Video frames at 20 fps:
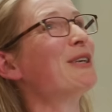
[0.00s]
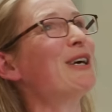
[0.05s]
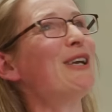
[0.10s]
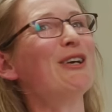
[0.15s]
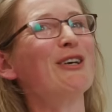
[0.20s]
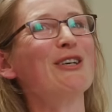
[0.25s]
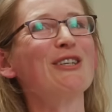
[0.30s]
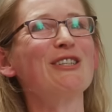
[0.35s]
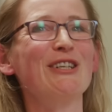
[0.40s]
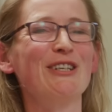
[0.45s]
but I
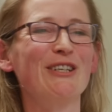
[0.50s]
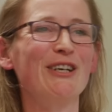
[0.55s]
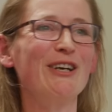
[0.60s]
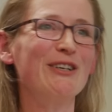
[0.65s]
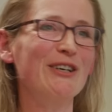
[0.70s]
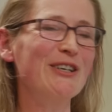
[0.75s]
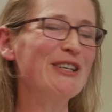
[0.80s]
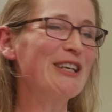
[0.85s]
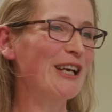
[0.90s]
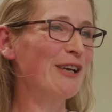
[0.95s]
look at it and, I,
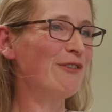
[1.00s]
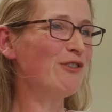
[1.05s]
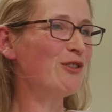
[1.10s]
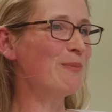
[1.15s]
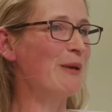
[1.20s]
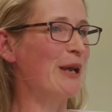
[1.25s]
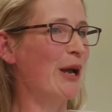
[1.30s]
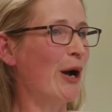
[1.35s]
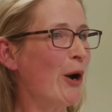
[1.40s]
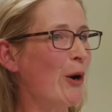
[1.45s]
and it
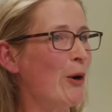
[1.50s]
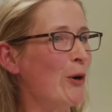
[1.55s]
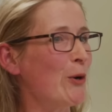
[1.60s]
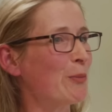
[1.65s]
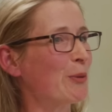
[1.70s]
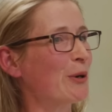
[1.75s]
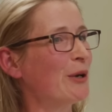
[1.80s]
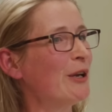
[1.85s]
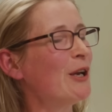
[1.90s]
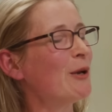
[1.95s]
gives me
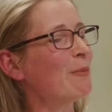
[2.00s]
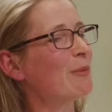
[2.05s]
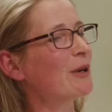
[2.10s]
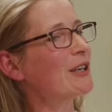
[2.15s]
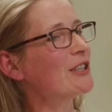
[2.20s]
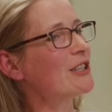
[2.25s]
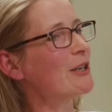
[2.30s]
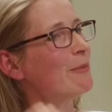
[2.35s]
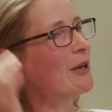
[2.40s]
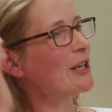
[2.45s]
hope
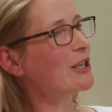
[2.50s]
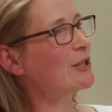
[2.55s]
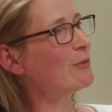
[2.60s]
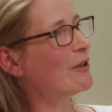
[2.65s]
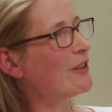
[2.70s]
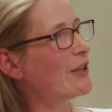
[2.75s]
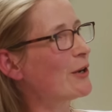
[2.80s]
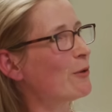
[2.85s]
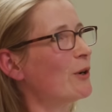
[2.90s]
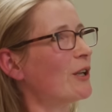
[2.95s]
because it makes
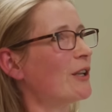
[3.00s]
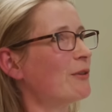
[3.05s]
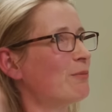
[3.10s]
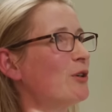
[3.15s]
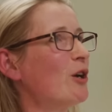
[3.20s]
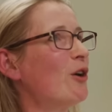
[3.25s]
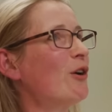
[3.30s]
me think, well,